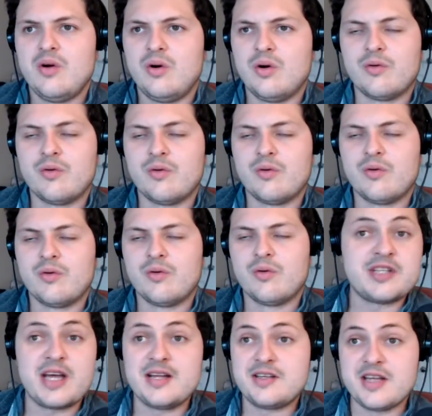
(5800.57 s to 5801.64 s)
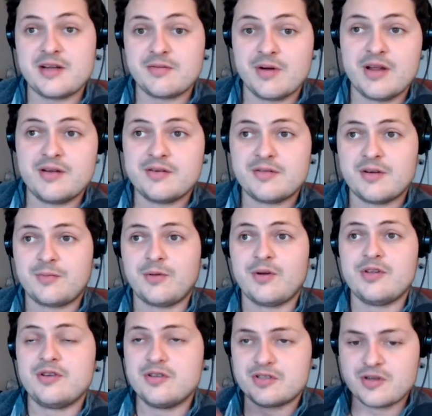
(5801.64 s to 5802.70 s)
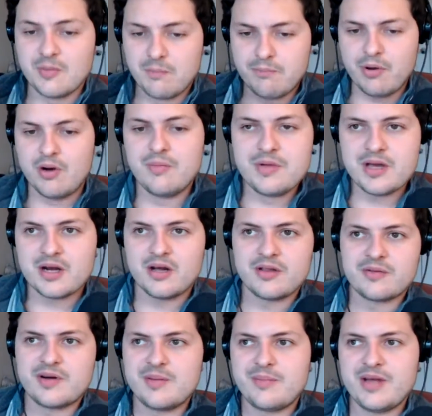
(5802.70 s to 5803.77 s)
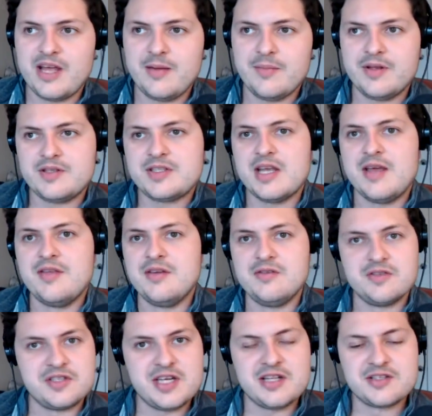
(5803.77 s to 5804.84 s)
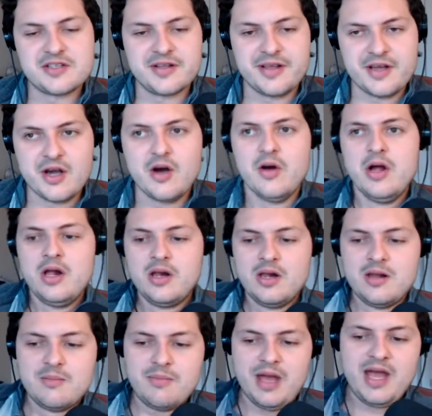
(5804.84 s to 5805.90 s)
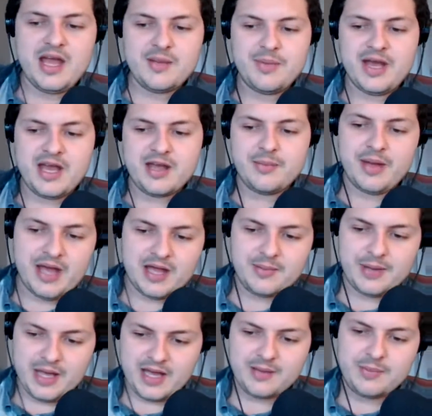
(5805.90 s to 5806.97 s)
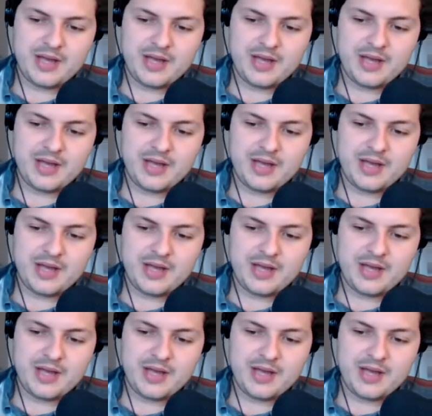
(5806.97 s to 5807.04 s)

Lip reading: Or first you just say, I take rent in crypto. You just go, boom, you get all the rent payments, and then you just instantly go pay, because